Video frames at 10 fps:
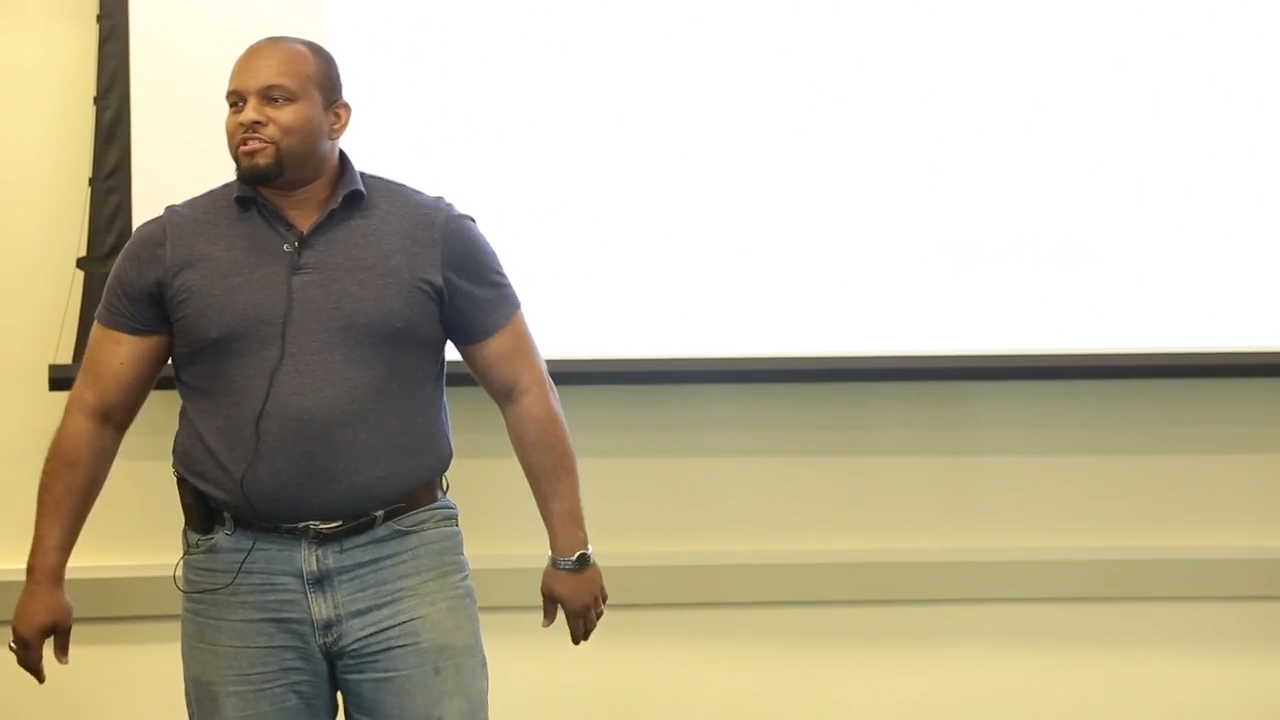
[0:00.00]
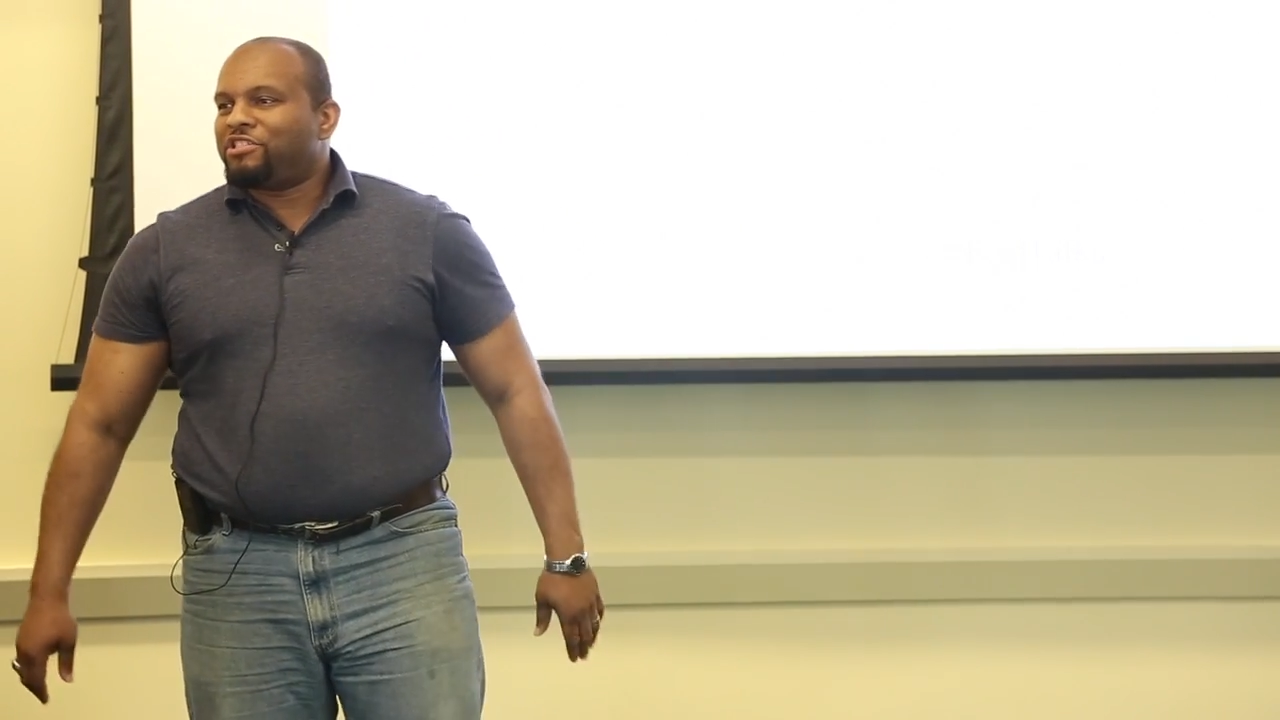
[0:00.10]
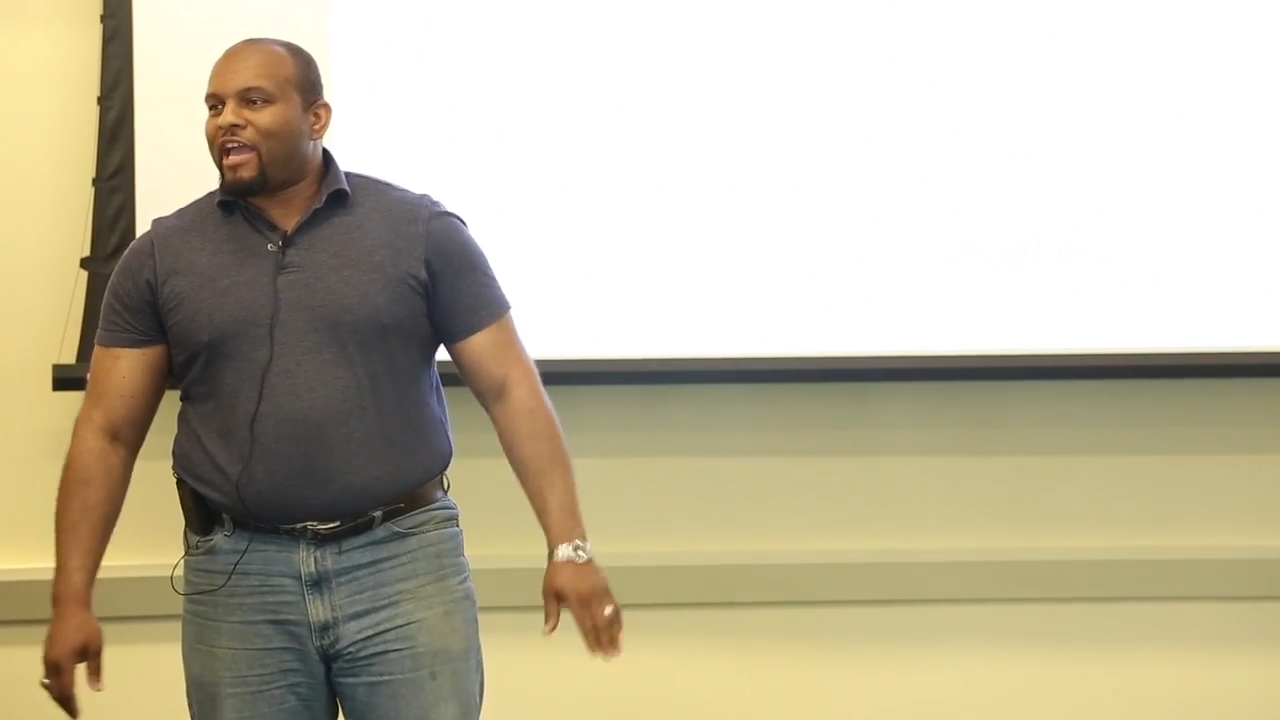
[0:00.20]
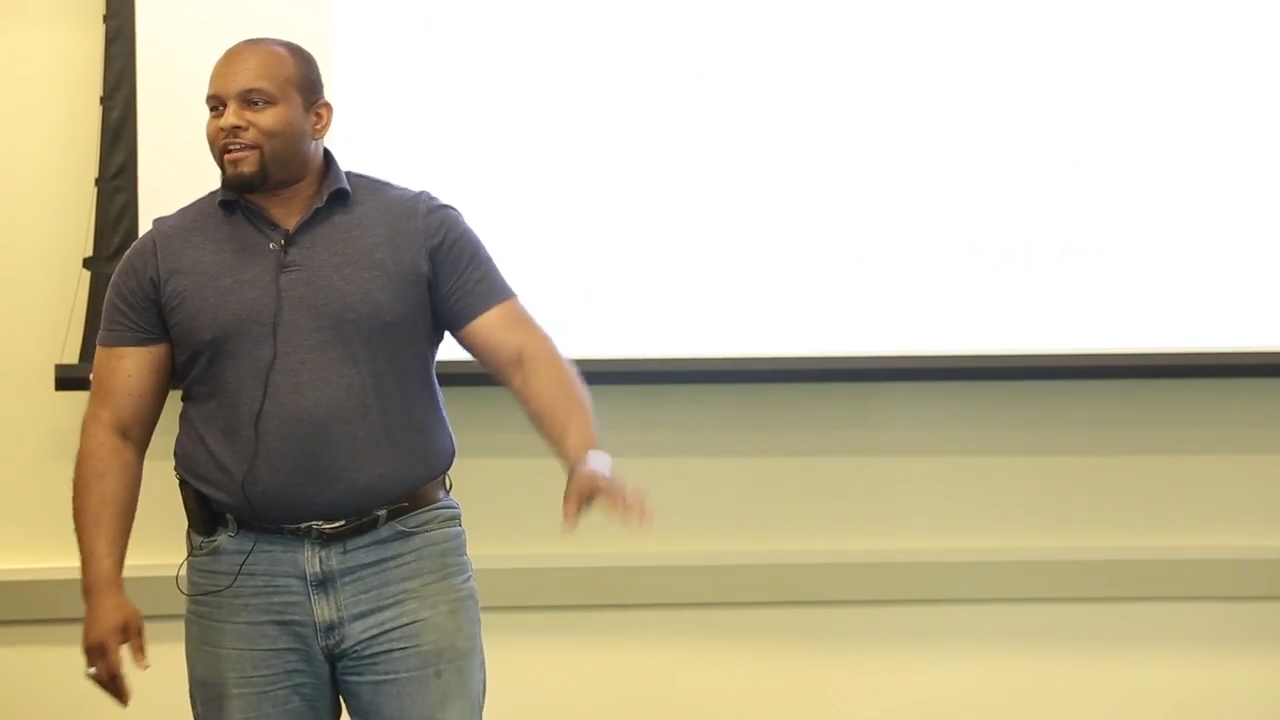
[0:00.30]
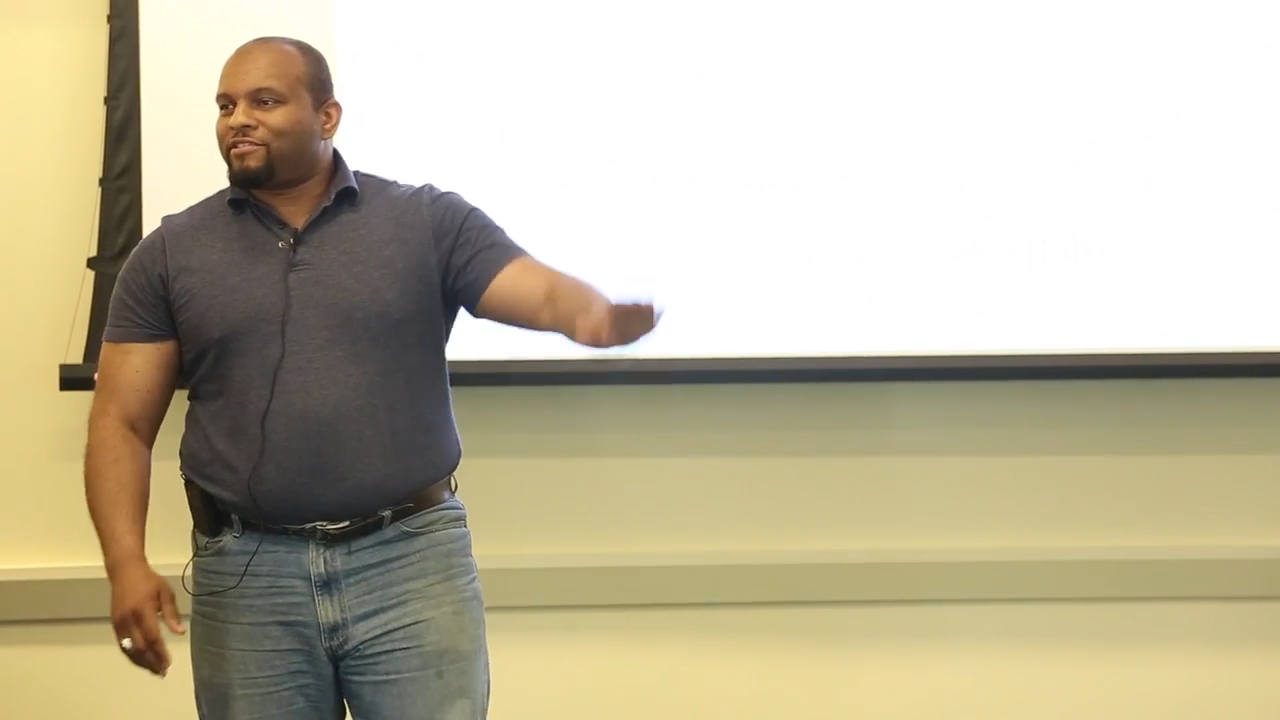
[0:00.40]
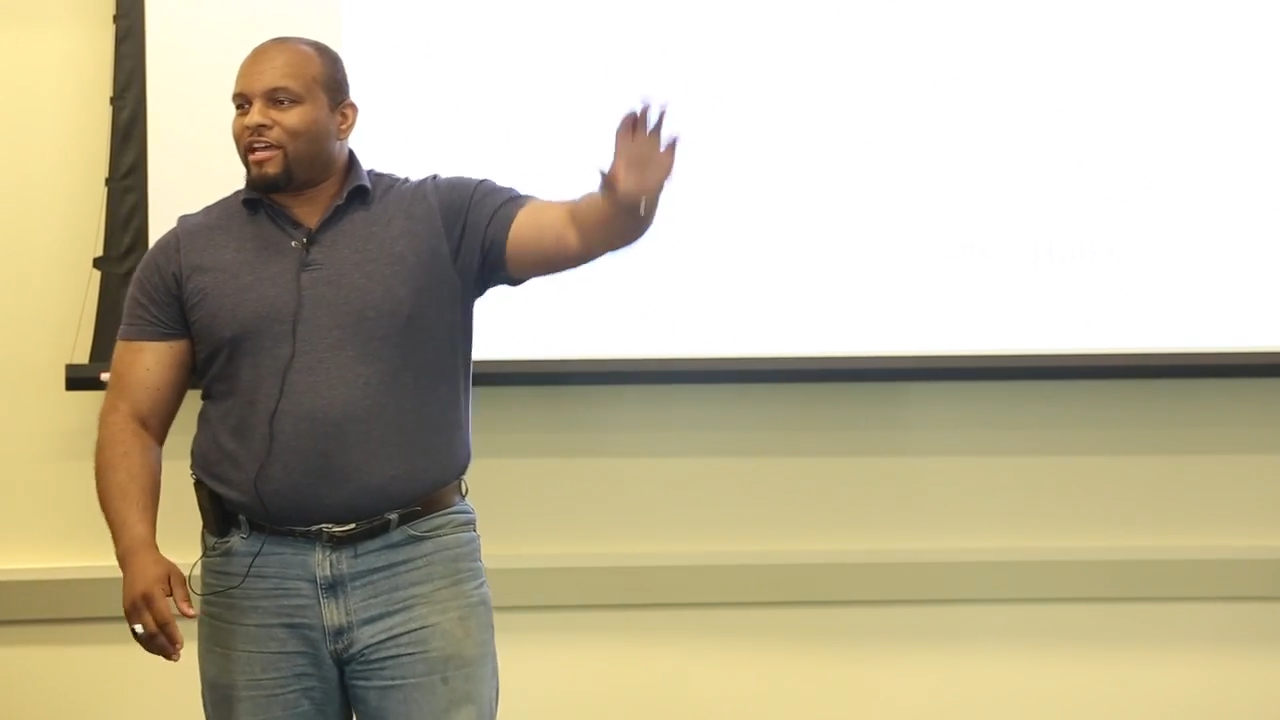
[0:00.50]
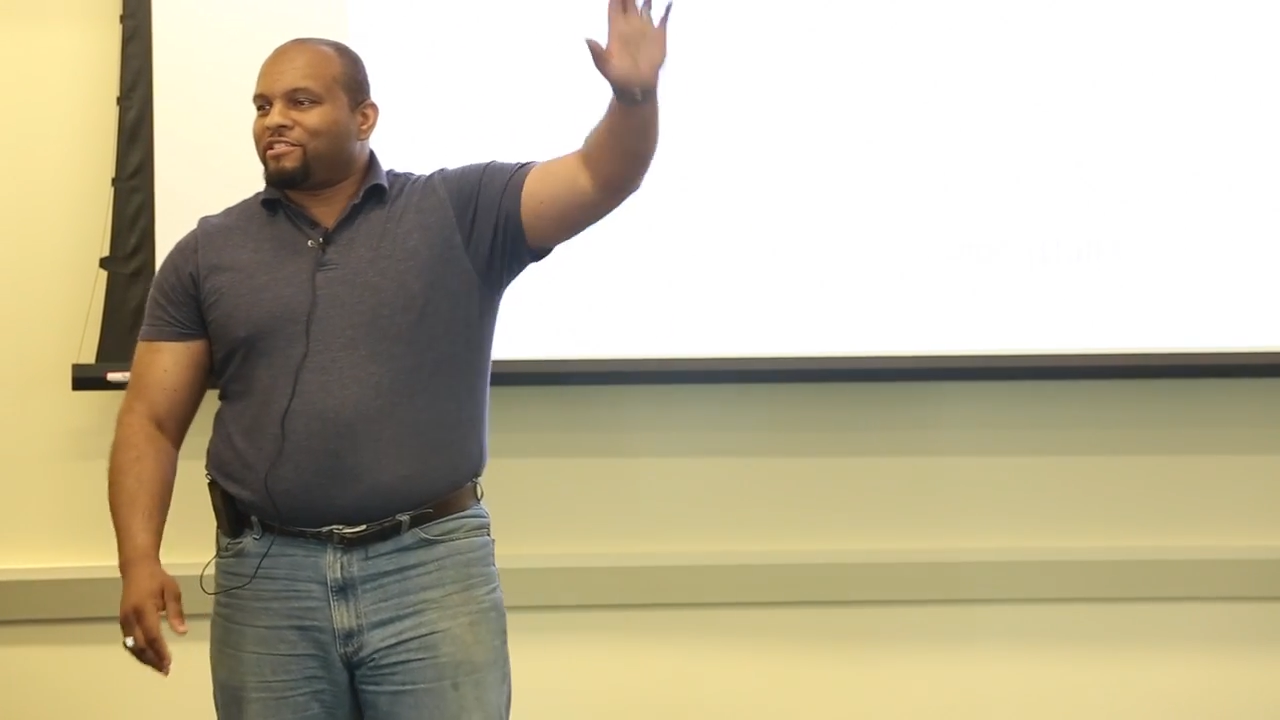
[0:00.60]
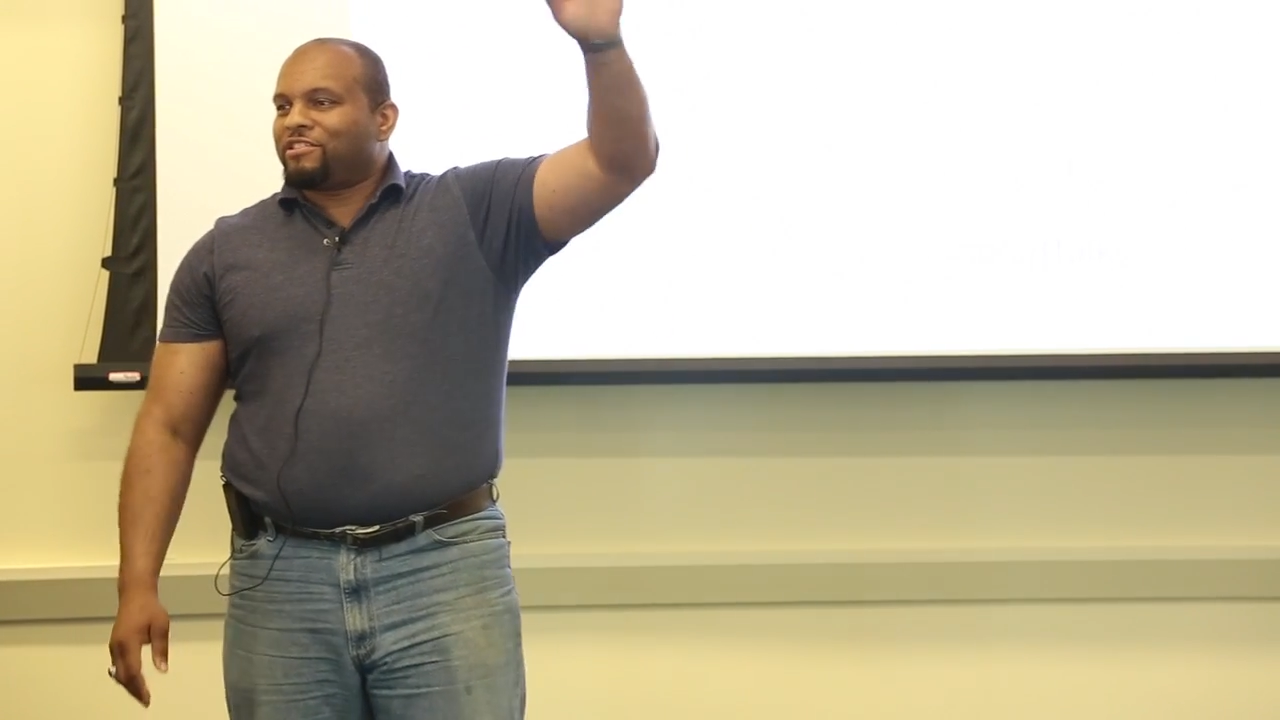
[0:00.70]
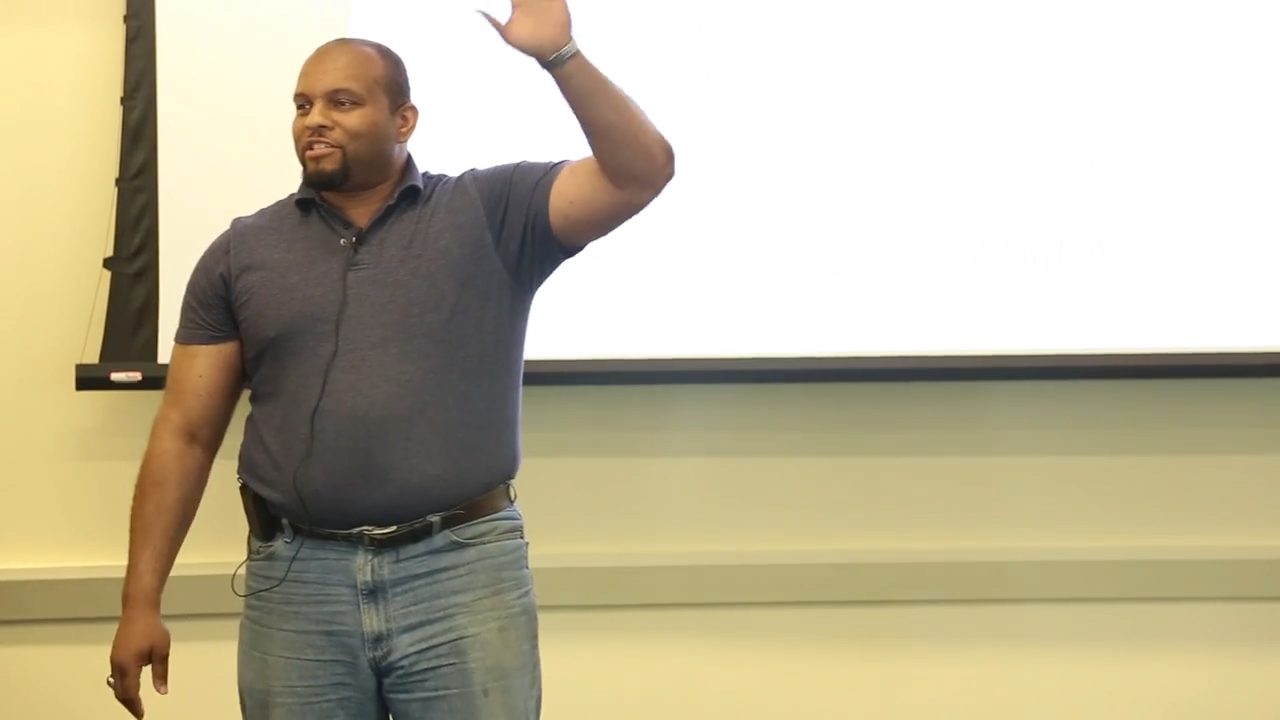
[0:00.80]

Sheikh such